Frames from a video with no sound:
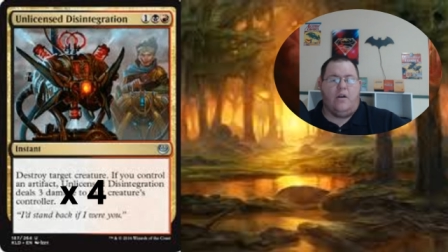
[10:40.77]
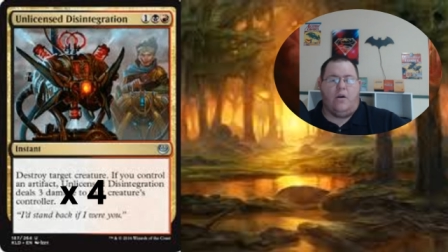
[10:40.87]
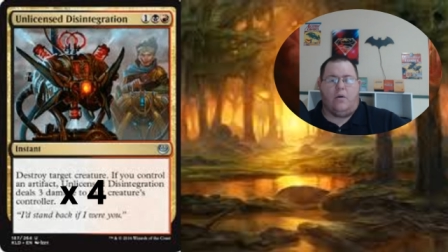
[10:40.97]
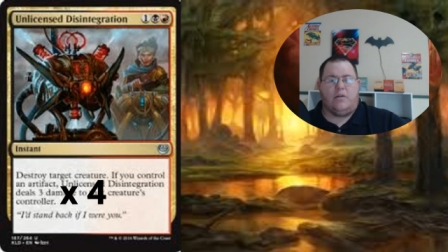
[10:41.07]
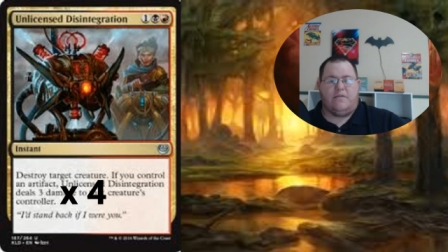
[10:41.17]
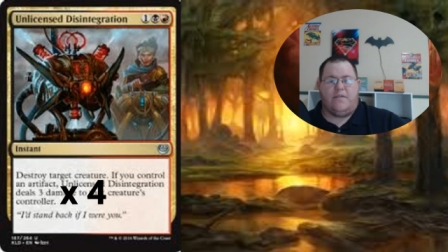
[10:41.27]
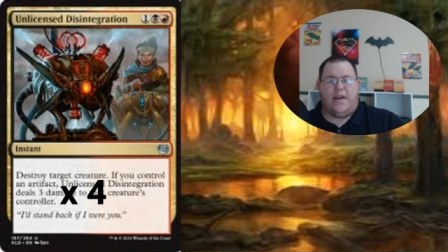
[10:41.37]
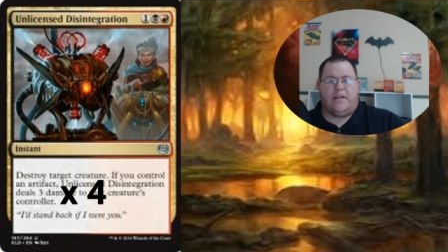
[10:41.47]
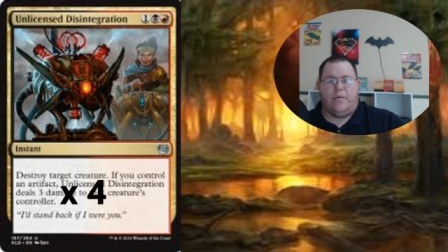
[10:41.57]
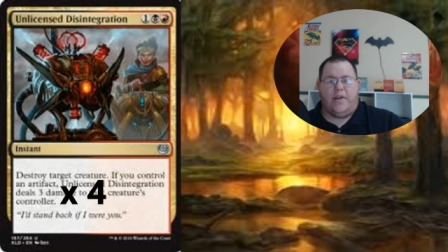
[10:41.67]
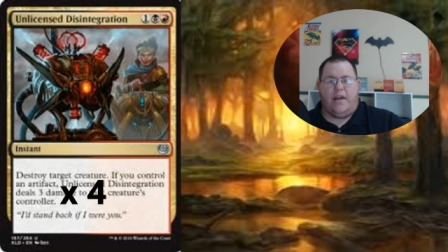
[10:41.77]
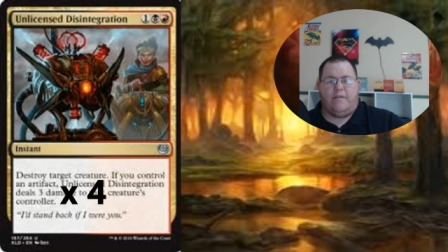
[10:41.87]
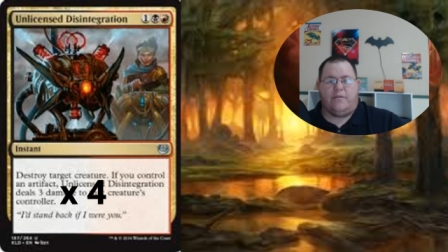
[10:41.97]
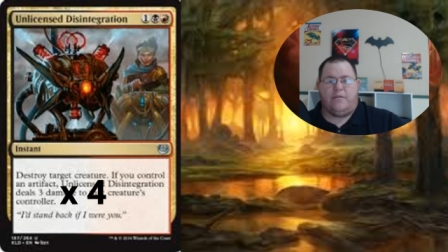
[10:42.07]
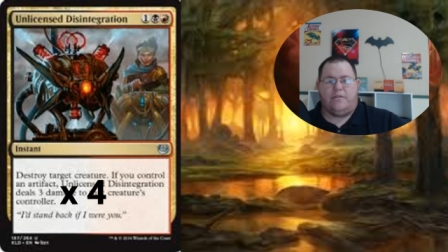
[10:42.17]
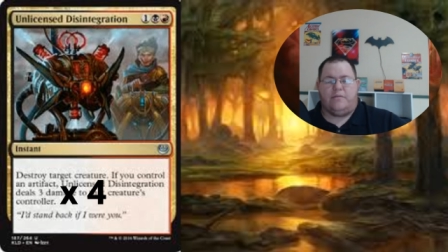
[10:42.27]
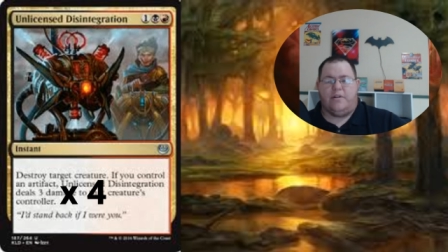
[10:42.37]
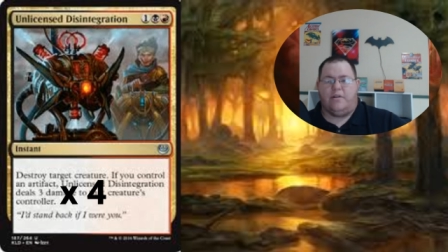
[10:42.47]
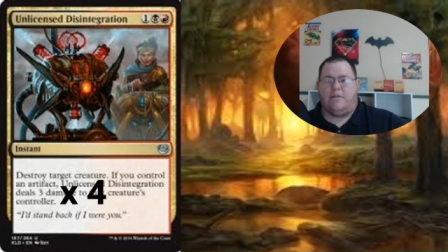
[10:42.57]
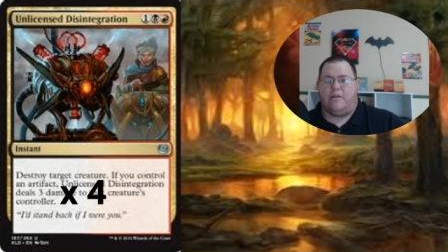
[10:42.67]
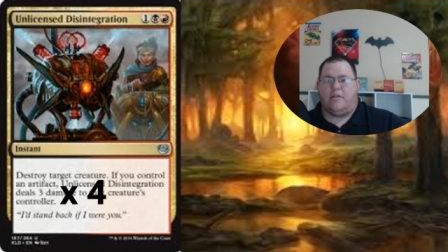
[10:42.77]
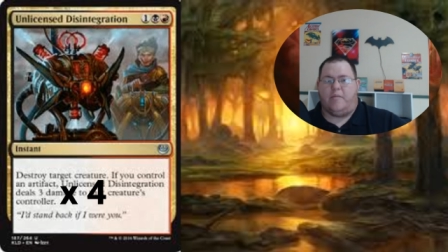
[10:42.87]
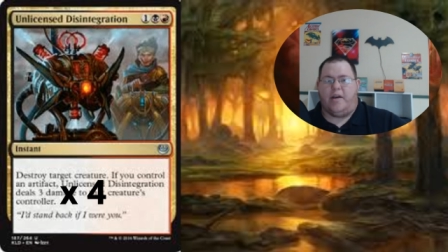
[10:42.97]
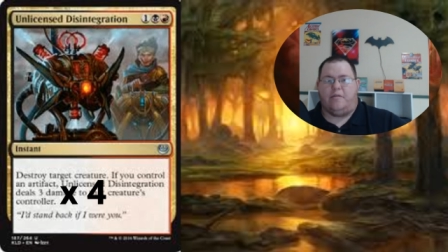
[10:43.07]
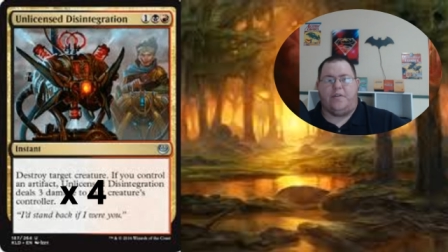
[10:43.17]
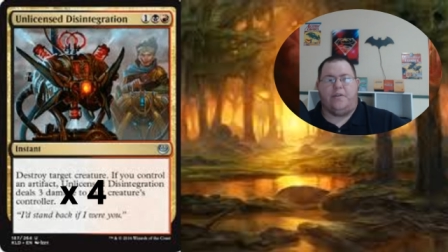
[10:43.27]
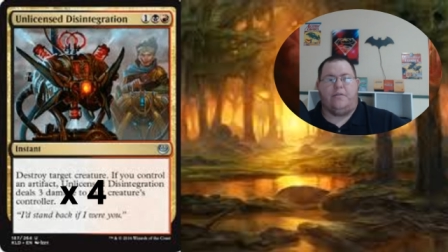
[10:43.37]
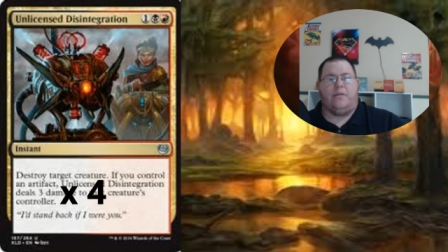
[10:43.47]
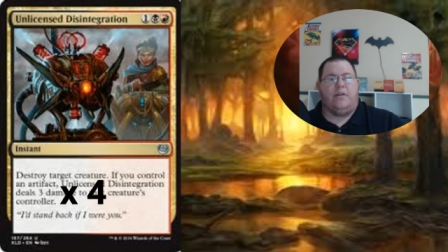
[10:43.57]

or it's the fact that we have a Torrential Gearhulk on the battlefield,